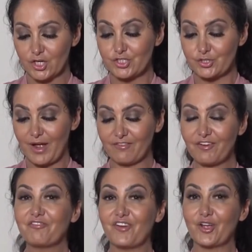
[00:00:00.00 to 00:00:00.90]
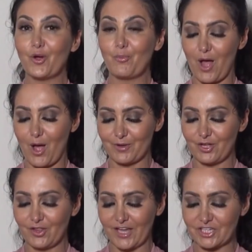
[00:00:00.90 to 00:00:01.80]
Do you have a Funko Pop
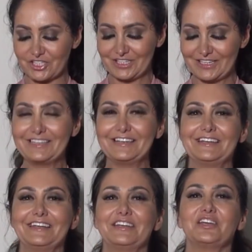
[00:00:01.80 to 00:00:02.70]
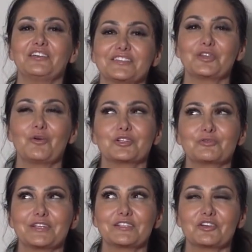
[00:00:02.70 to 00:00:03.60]
collection? If so, which
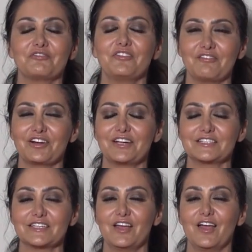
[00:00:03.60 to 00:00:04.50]
one is your favorite?